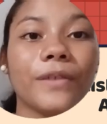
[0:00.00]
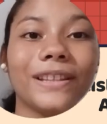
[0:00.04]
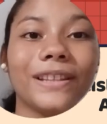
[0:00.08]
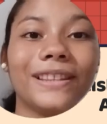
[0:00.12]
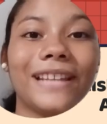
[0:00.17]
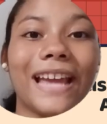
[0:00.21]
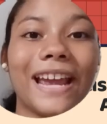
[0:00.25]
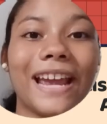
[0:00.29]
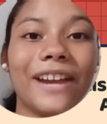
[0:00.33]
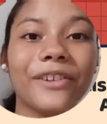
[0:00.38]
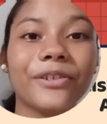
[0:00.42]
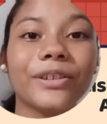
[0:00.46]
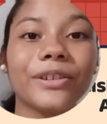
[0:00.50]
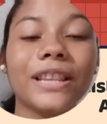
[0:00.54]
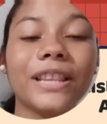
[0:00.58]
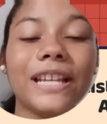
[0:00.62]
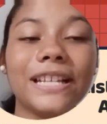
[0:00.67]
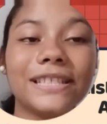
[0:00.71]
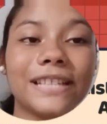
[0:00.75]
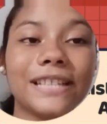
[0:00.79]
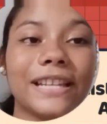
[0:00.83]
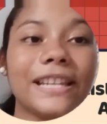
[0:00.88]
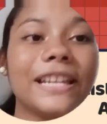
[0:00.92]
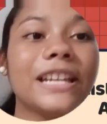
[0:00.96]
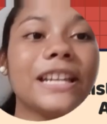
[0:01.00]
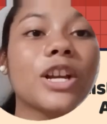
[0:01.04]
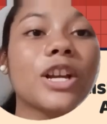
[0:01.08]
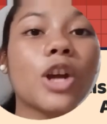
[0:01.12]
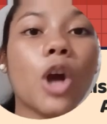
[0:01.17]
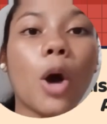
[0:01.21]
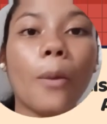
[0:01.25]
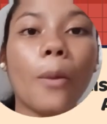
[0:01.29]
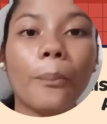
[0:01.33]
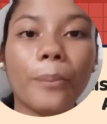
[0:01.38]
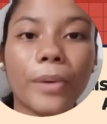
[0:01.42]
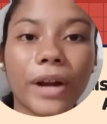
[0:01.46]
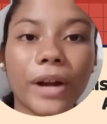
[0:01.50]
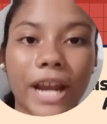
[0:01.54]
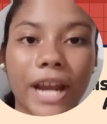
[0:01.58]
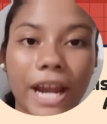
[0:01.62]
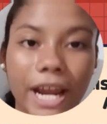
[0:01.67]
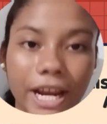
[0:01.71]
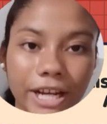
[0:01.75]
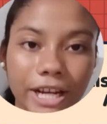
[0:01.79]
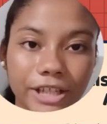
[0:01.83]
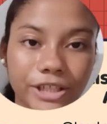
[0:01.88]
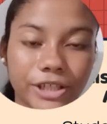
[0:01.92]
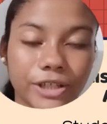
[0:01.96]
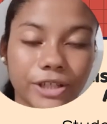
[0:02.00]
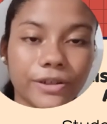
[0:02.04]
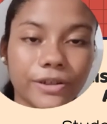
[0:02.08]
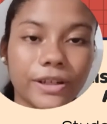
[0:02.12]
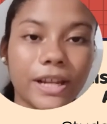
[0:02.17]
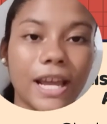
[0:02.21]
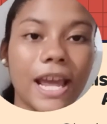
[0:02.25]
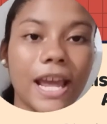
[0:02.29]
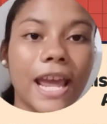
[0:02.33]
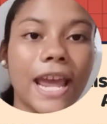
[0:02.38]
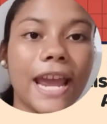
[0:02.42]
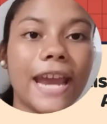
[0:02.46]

their listening comprehension